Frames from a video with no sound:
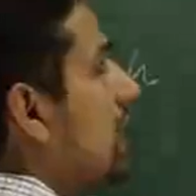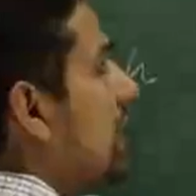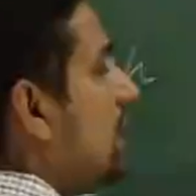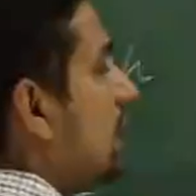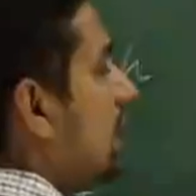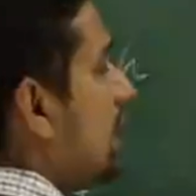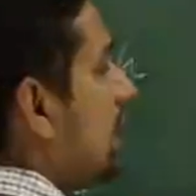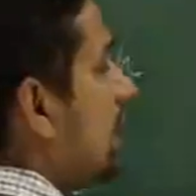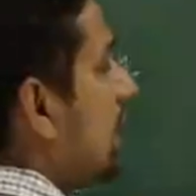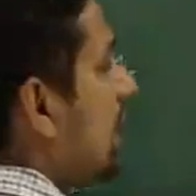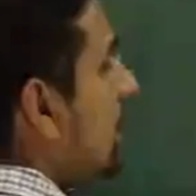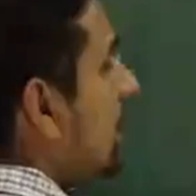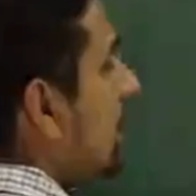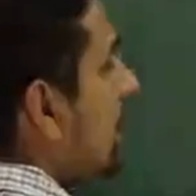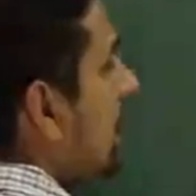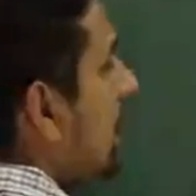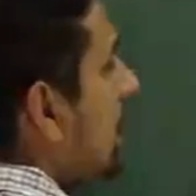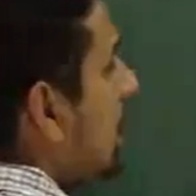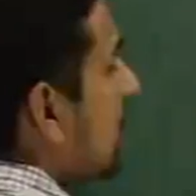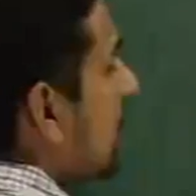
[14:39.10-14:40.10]
culture is
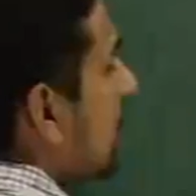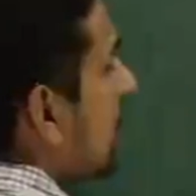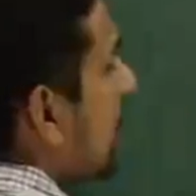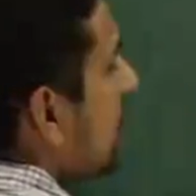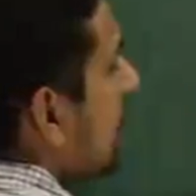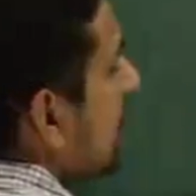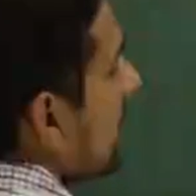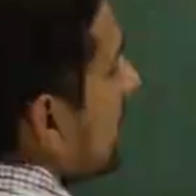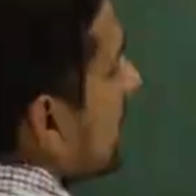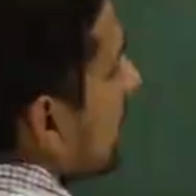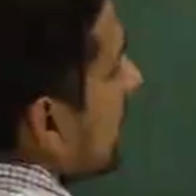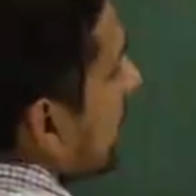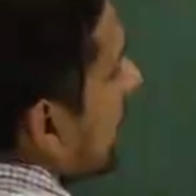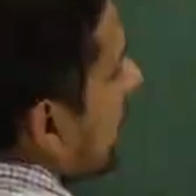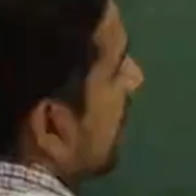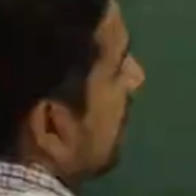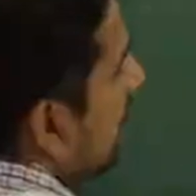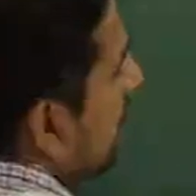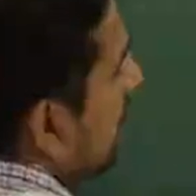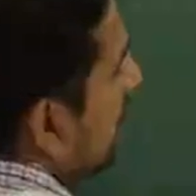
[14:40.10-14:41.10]
drug
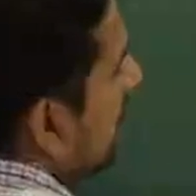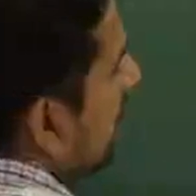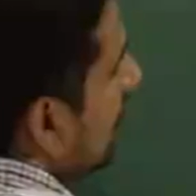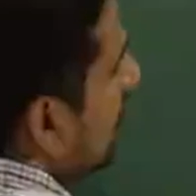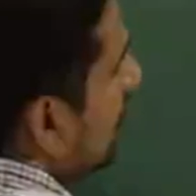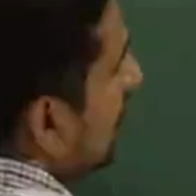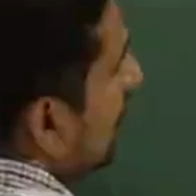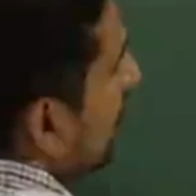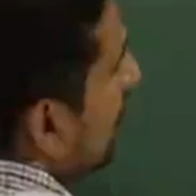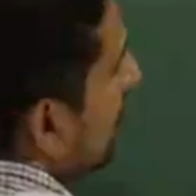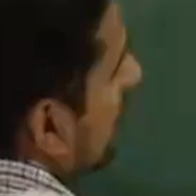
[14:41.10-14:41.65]
screening